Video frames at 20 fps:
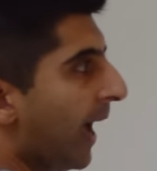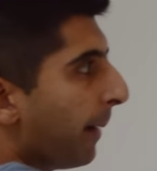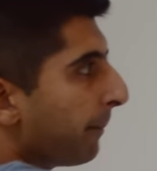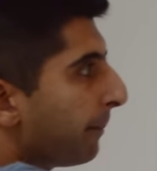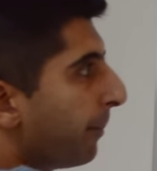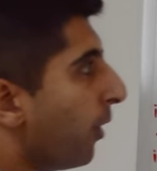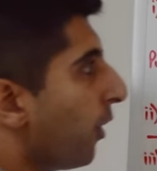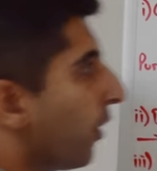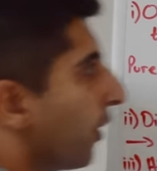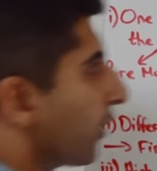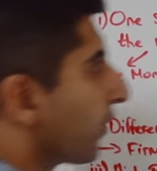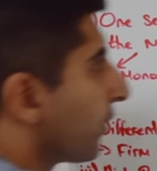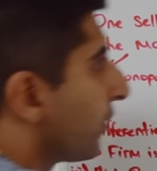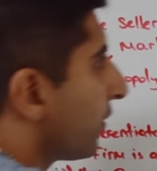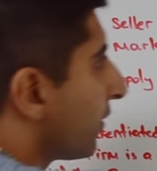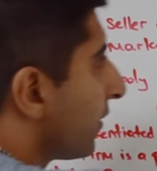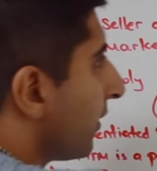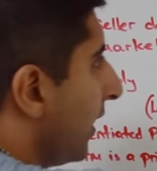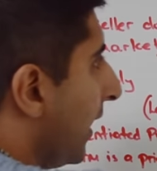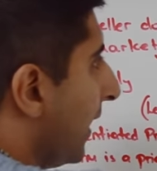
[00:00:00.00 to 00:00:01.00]
That
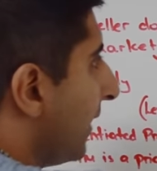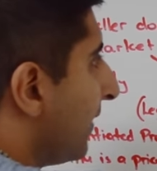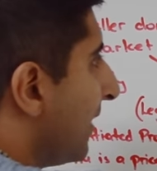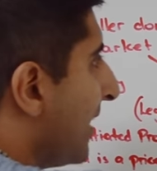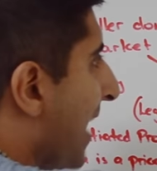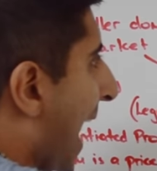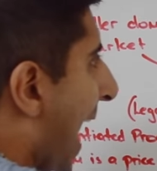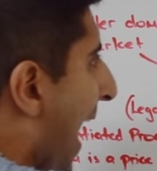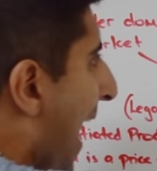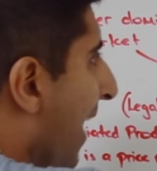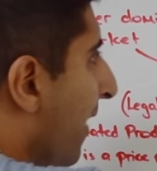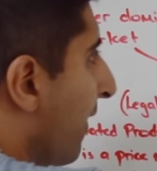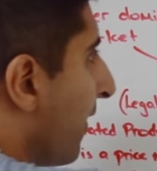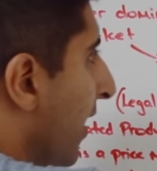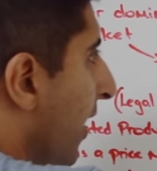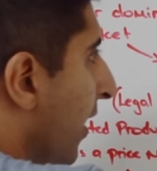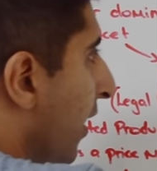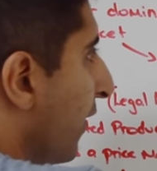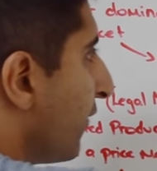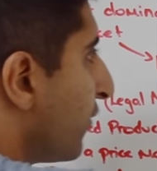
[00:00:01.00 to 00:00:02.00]
box is the
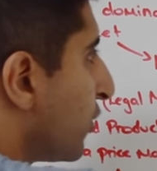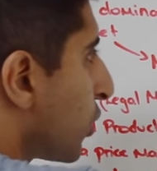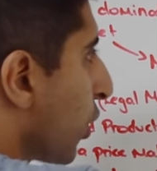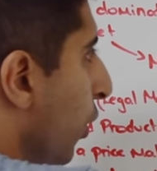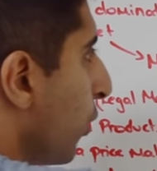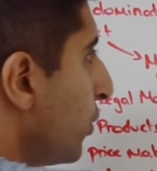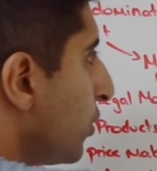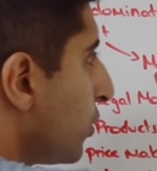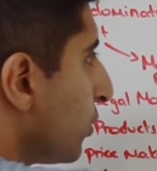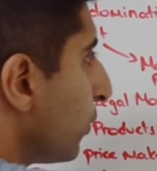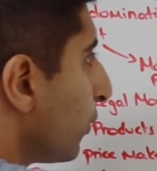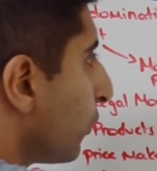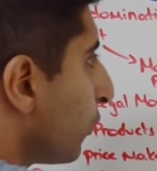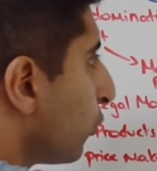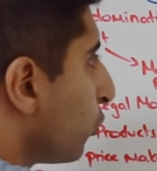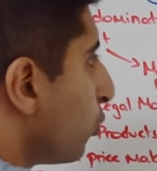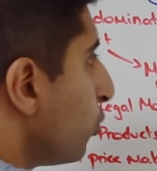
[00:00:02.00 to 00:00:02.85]
area of total